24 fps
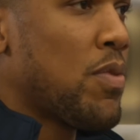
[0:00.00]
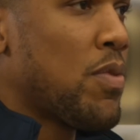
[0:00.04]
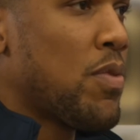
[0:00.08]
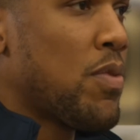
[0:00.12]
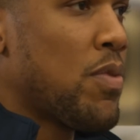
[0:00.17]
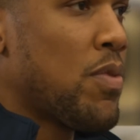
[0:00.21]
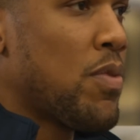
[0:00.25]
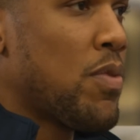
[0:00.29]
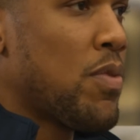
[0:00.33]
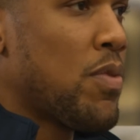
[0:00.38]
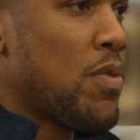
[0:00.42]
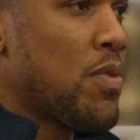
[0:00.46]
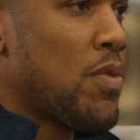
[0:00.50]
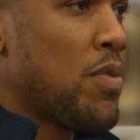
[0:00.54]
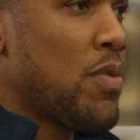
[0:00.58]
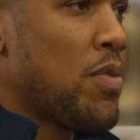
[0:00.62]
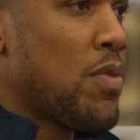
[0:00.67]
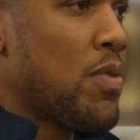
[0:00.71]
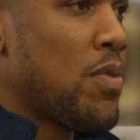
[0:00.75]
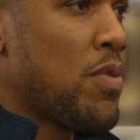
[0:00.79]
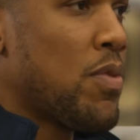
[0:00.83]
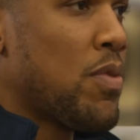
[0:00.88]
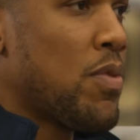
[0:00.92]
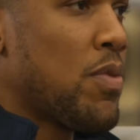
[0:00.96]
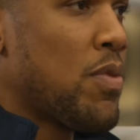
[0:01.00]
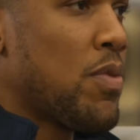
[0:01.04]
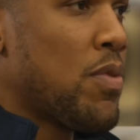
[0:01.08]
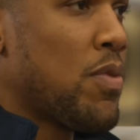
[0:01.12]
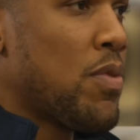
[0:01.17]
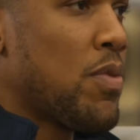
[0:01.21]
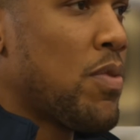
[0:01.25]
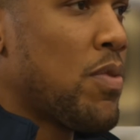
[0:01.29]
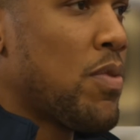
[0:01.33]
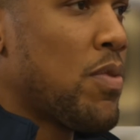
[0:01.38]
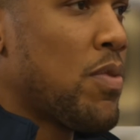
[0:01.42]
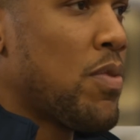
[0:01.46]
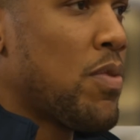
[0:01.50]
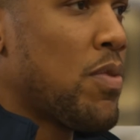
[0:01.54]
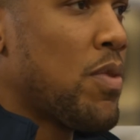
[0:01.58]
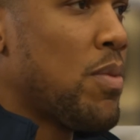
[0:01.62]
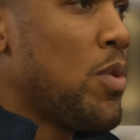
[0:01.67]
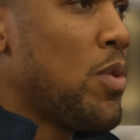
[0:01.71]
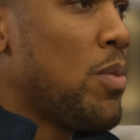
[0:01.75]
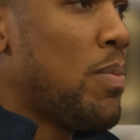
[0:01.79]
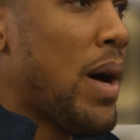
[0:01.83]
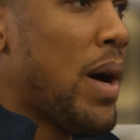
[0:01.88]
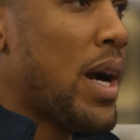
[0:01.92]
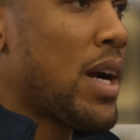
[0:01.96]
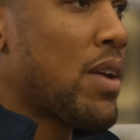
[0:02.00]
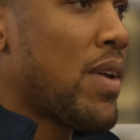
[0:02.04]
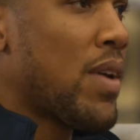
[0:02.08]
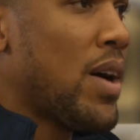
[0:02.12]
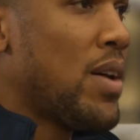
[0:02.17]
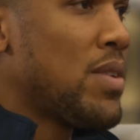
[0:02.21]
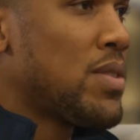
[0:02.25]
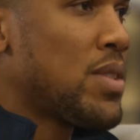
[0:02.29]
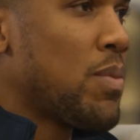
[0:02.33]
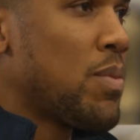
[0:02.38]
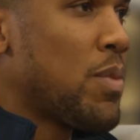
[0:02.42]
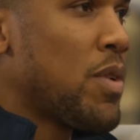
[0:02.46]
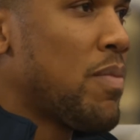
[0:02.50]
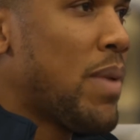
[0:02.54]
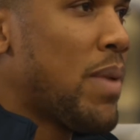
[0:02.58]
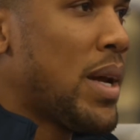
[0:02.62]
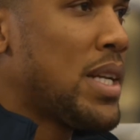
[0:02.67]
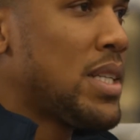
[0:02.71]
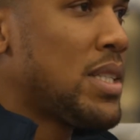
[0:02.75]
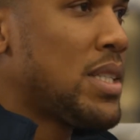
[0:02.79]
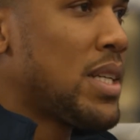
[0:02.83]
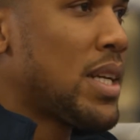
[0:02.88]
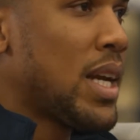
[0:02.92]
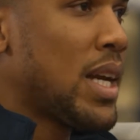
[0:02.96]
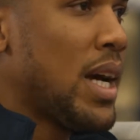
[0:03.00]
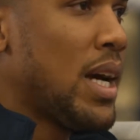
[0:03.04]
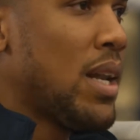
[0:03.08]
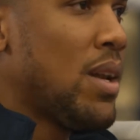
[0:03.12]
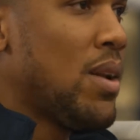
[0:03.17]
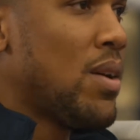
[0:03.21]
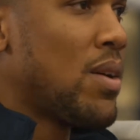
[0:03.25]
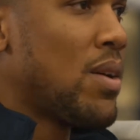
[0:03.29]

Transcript: I feel like I've come across people from all backgrounds and we've managed to get along.